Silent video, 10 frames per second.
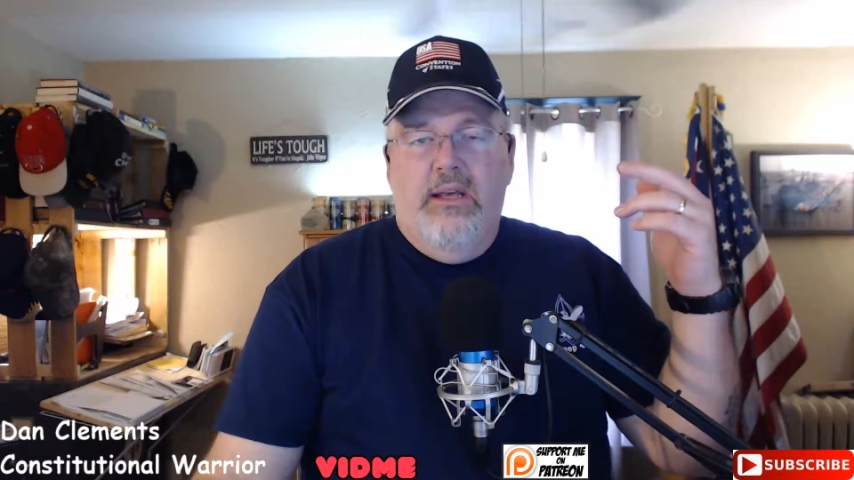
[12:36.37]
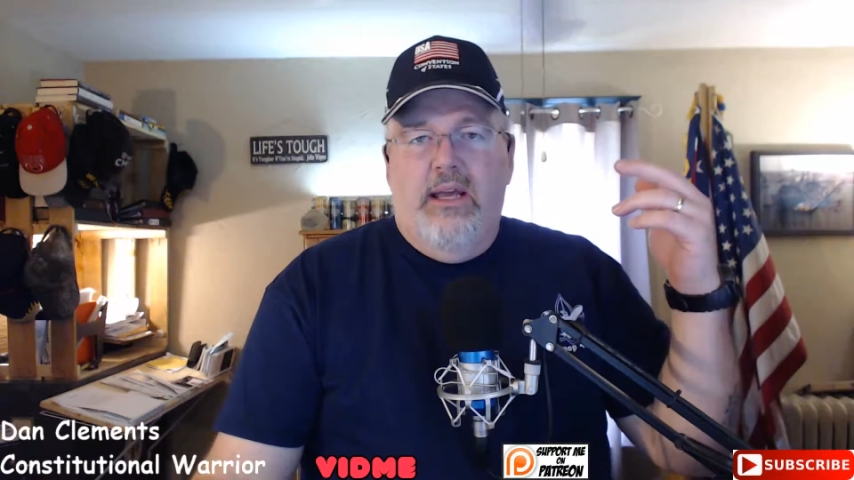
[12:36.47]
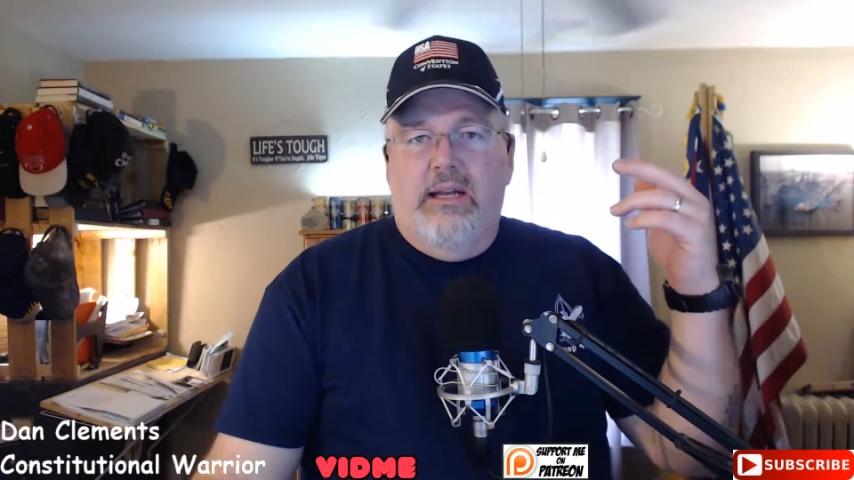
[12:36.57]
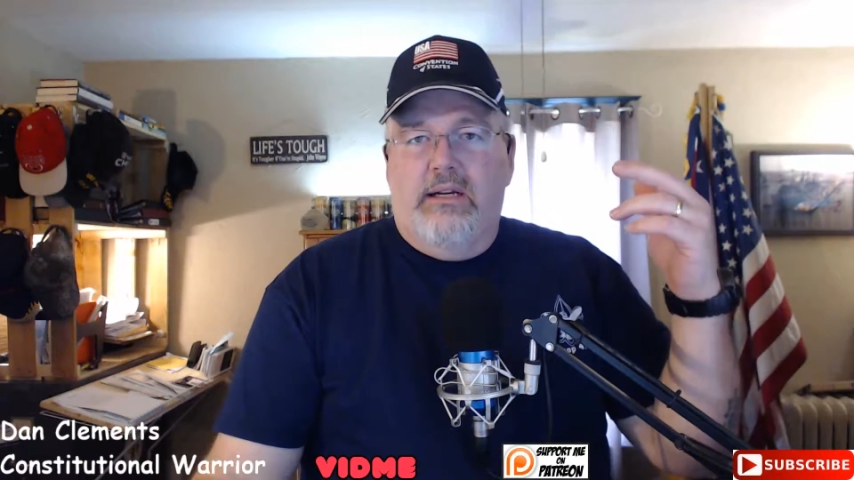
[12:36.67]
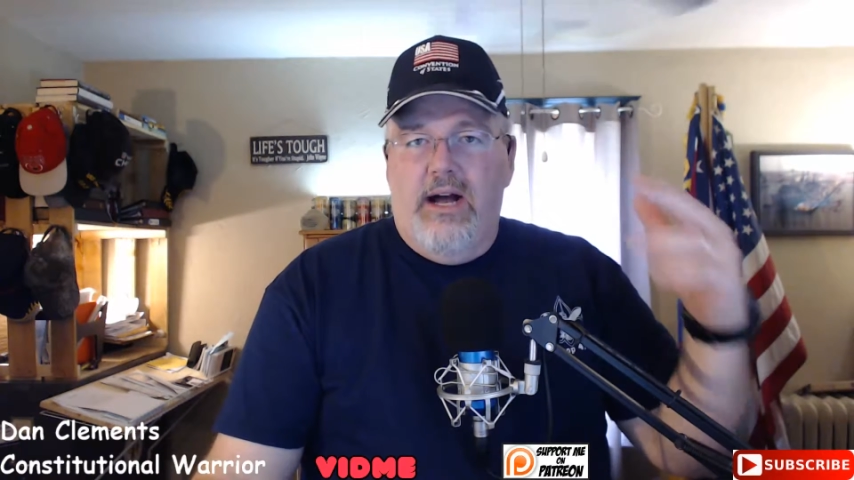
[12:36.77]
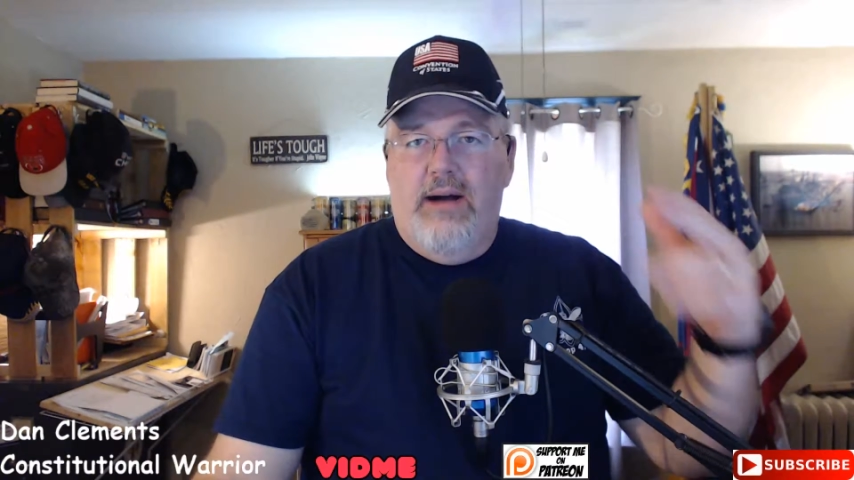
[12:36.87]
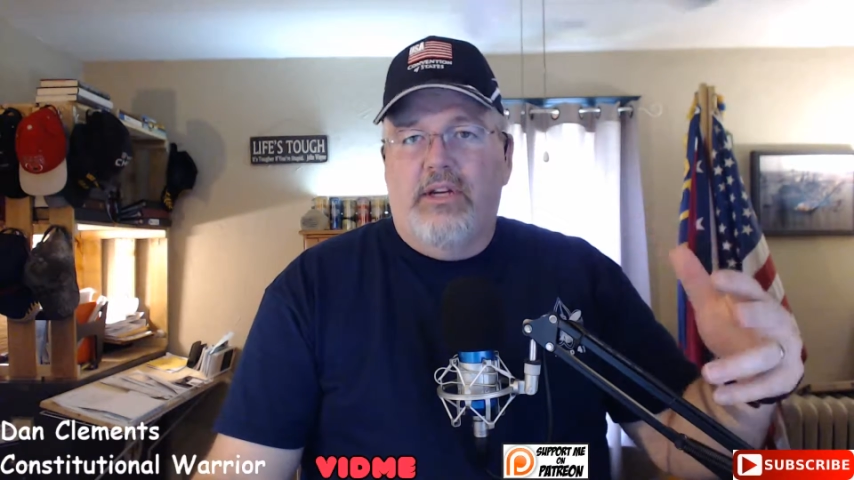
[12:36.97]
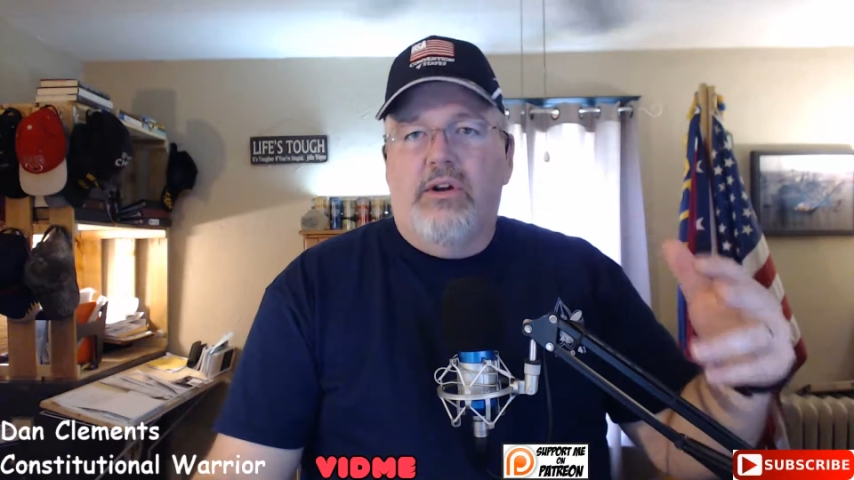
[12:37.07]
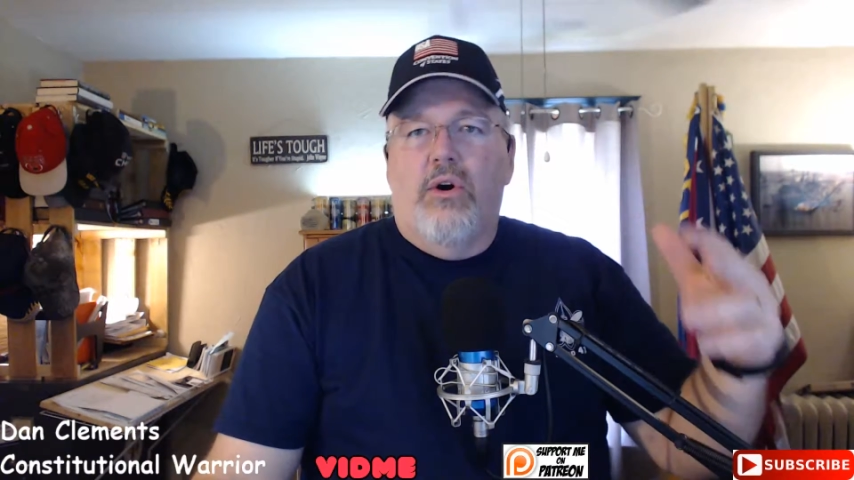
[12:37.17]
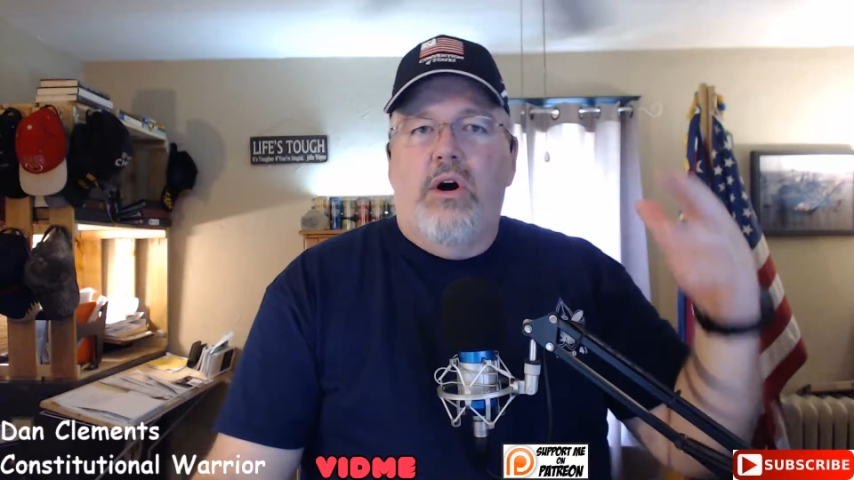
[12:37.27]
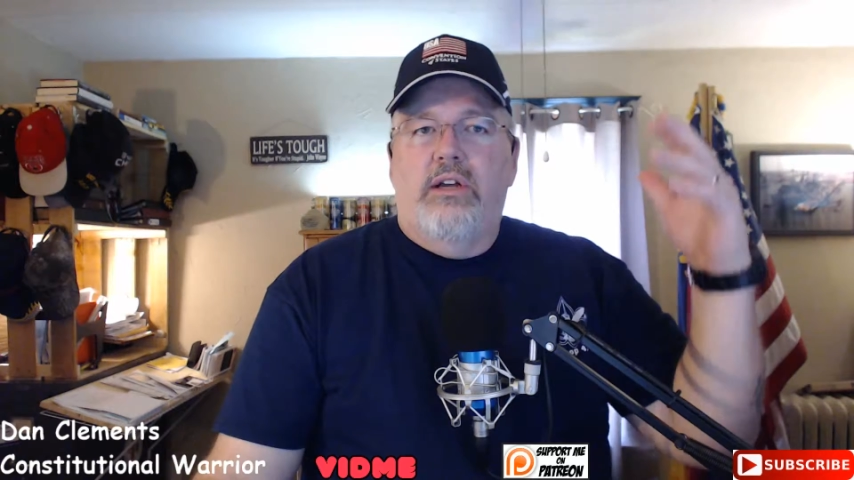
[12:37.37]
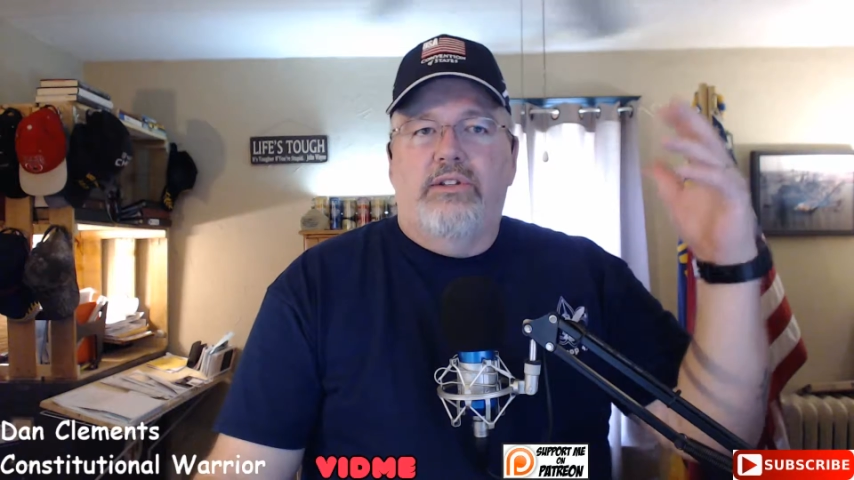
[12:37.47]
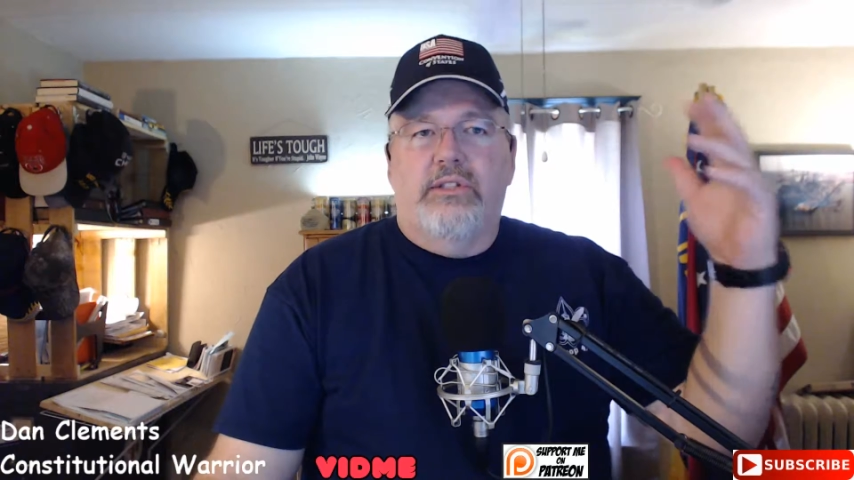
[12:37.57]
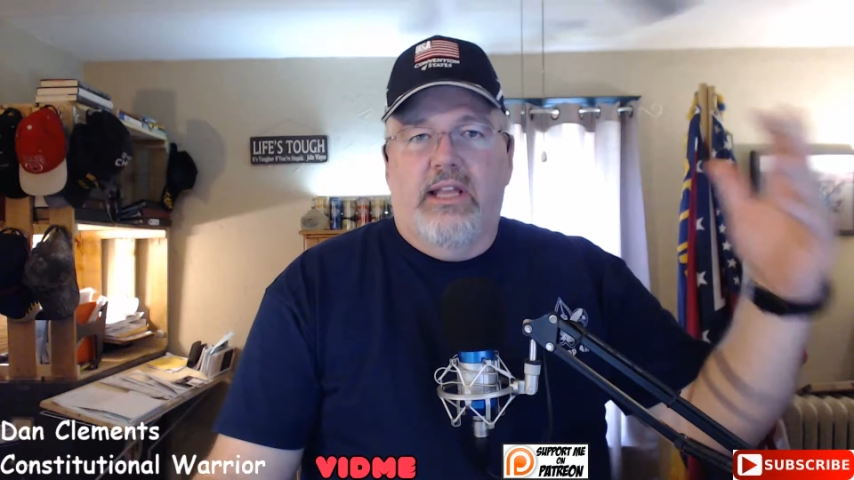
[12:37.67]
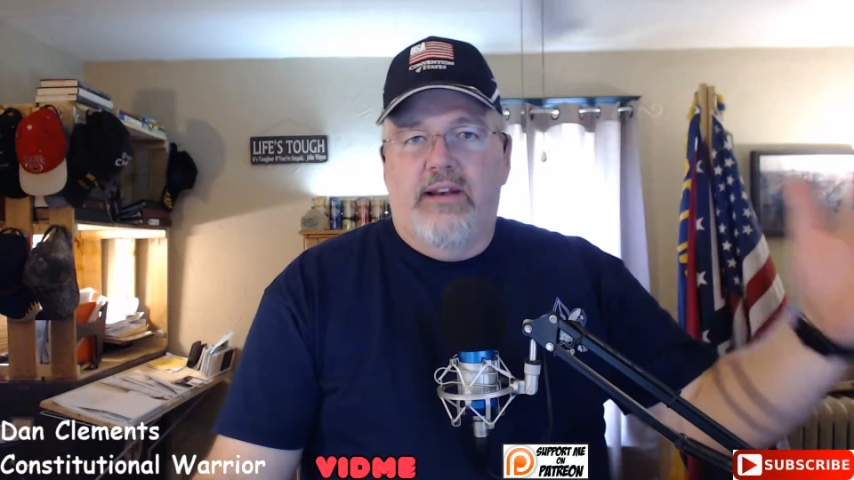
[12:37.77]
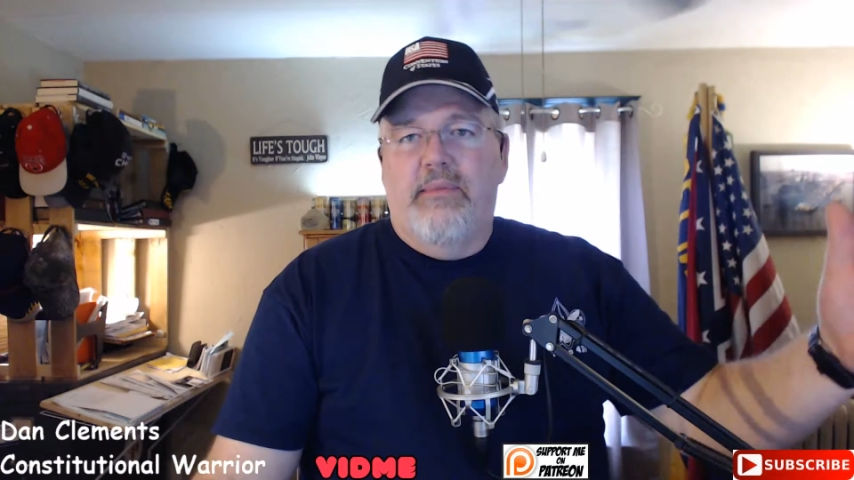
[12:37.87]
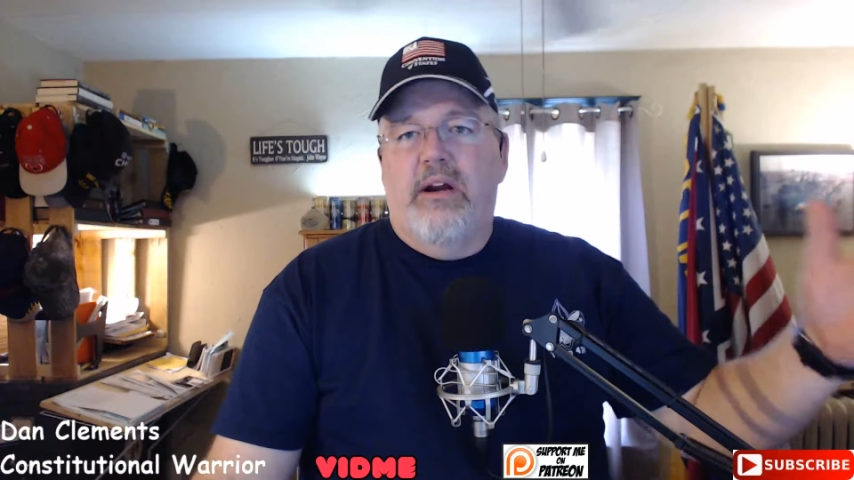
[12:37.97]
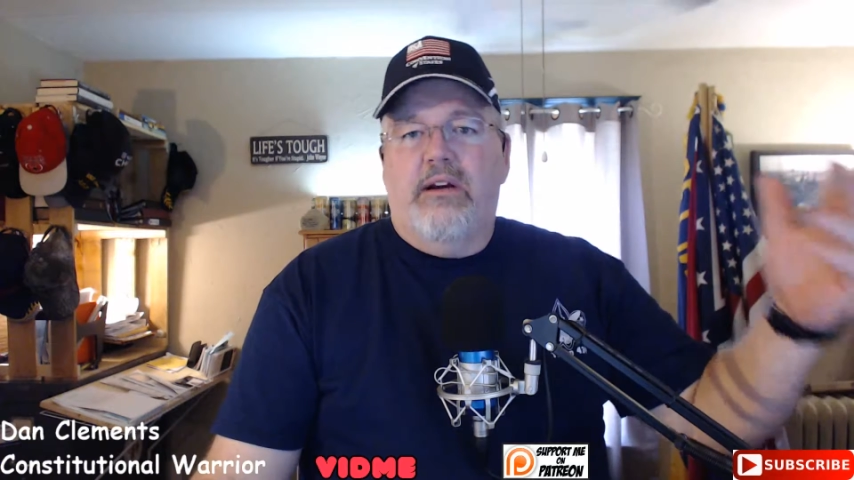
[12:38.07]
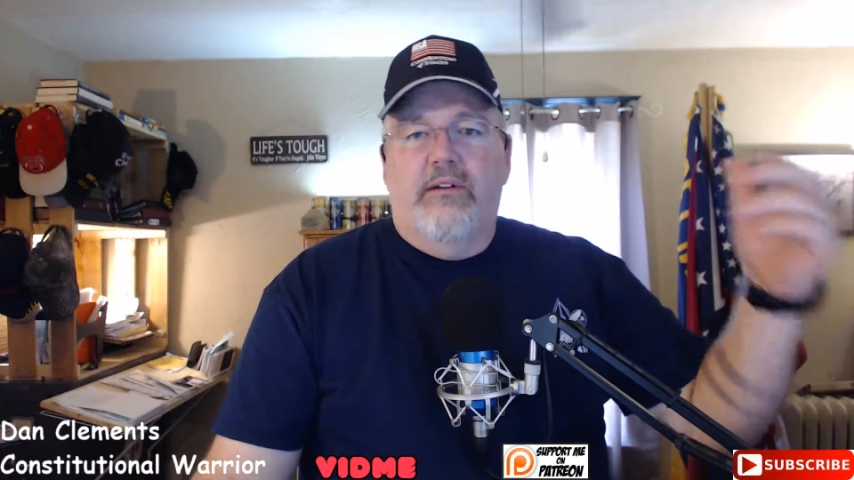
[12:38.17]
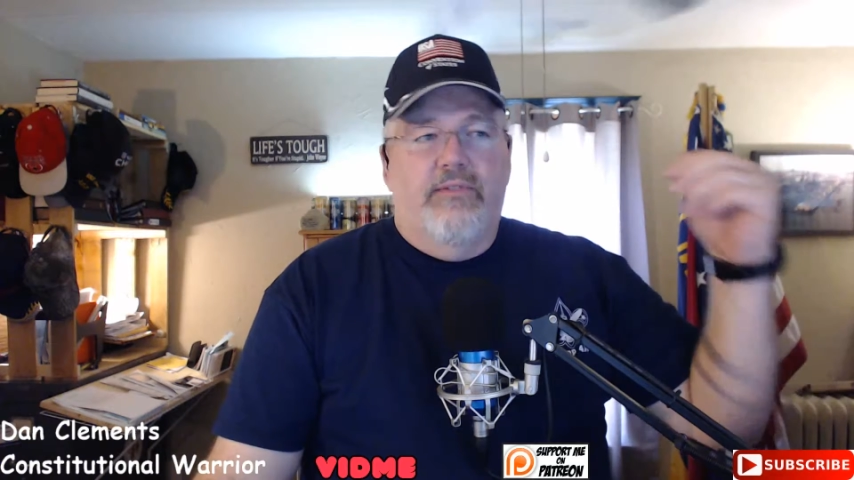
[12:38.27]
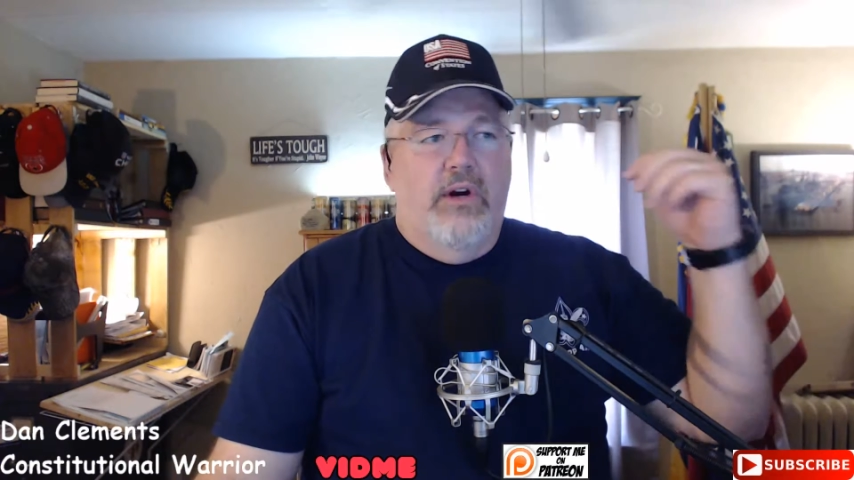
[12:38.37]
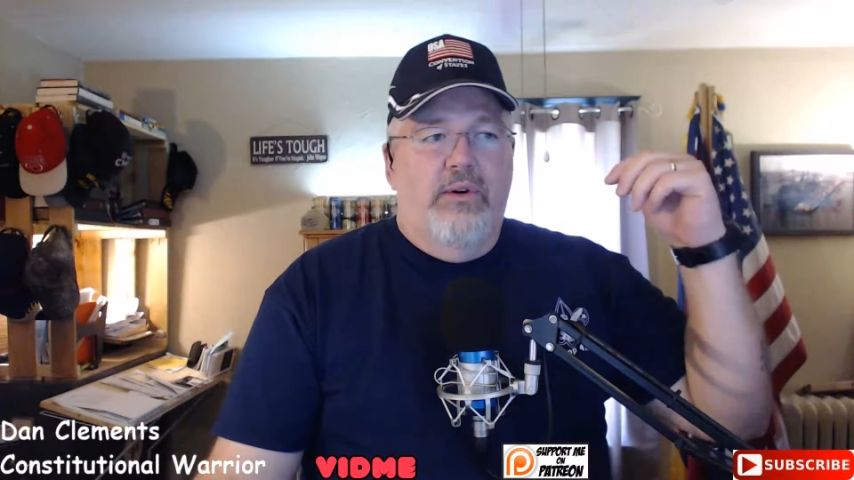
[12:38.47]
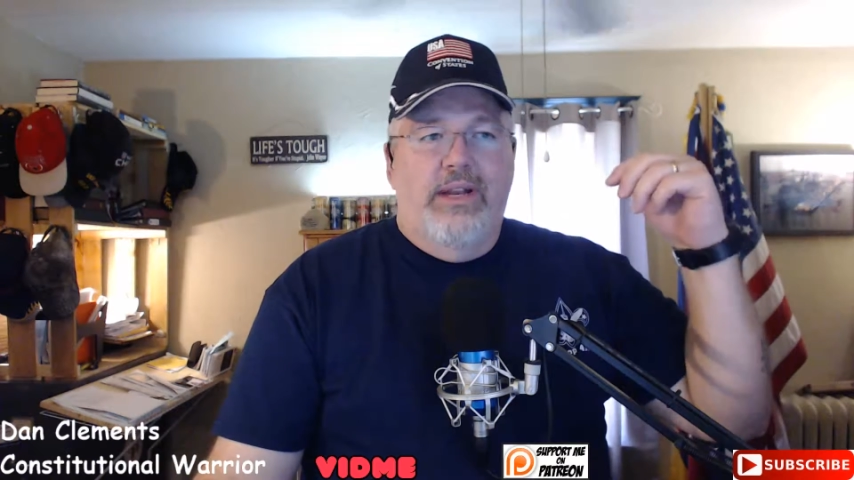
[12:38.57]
and Common Cause and Let America Vote.